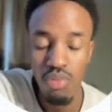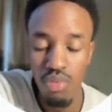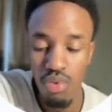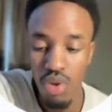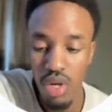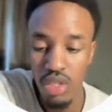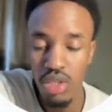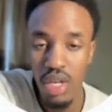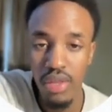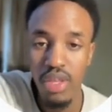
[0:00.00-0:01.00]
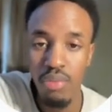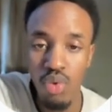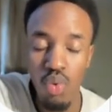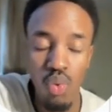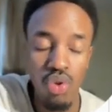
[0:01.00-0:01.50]
you need to let them know
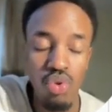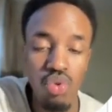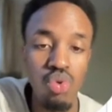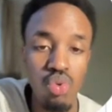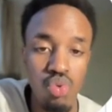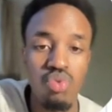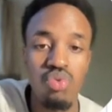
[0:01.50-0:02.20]
what you do.